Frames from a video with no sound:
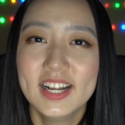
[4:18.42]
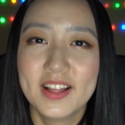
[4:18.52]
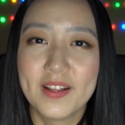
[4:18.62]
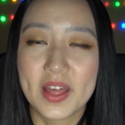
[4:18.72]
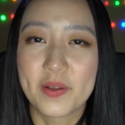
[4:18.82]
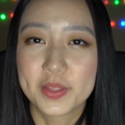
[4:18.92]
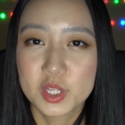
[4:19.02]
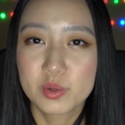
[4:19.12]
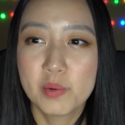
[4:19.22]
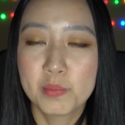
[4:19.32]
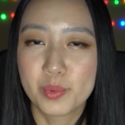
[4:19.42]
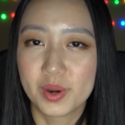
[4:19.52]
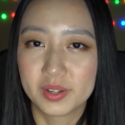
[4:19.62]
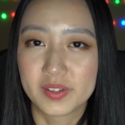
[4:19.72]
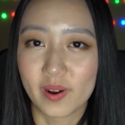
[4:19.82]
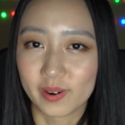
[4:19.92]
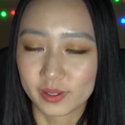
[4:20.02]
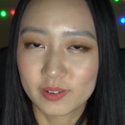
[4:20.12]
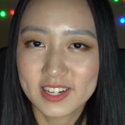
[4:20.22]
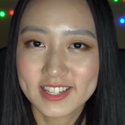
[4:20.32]
Now this one will be one of the harder
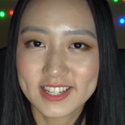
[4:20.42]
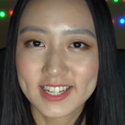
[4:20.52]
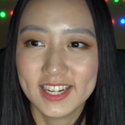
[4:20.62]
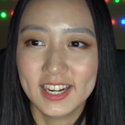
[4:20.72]
ones.